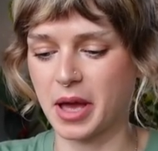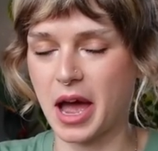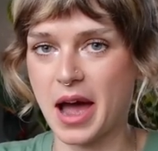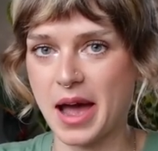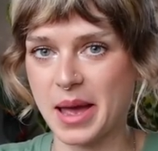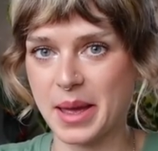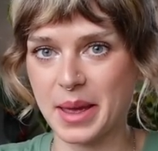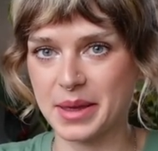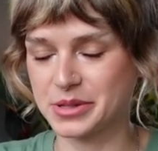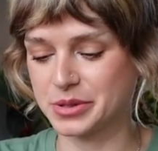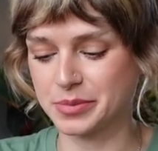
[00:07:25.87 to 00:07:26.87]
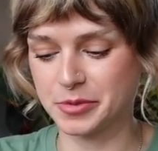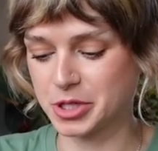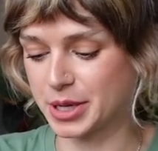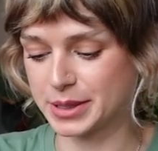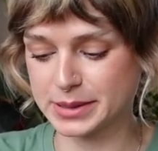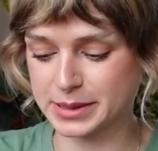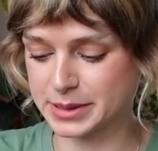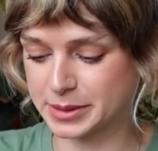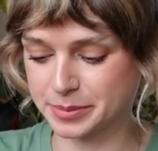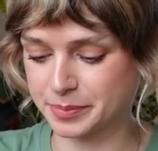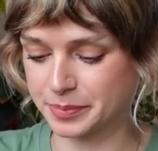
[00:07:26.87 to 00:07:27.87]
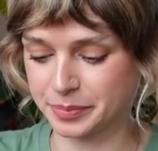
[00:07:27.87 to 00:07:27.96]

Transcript: I just,